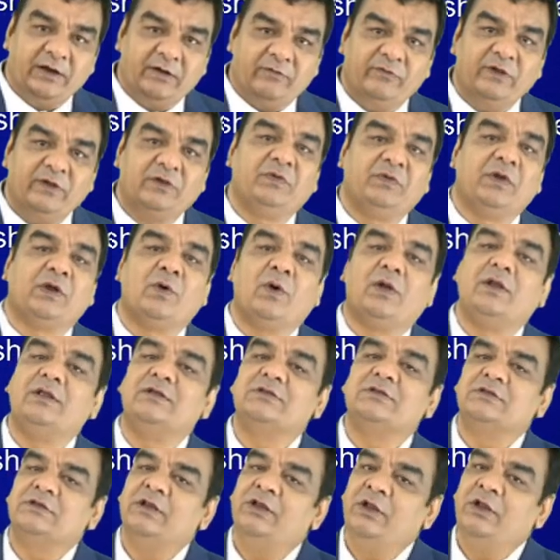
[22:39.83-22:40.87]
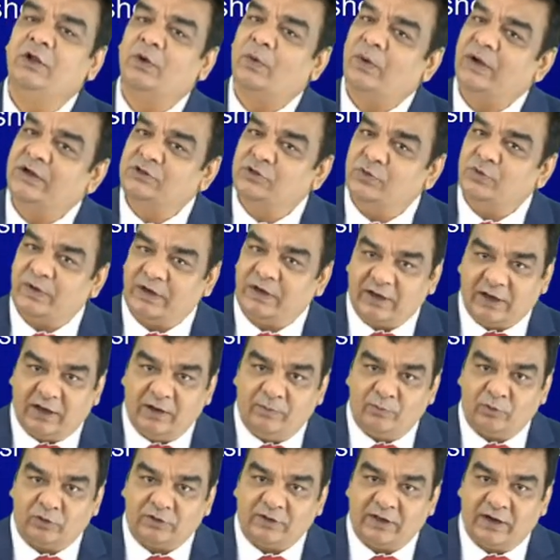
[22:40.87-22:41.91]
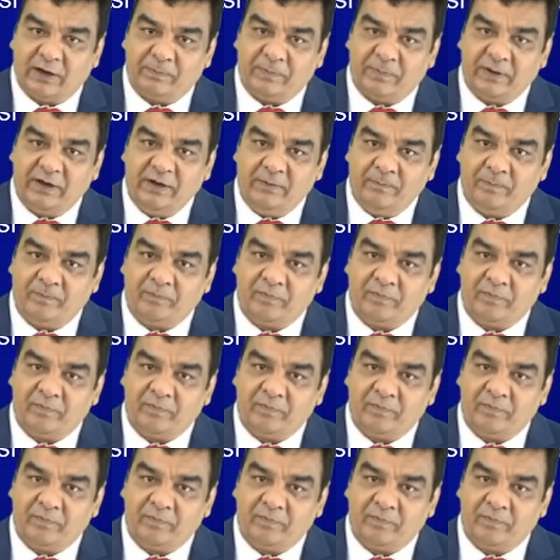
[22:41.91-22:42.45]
which we call as neoadjuvant chemotherapy.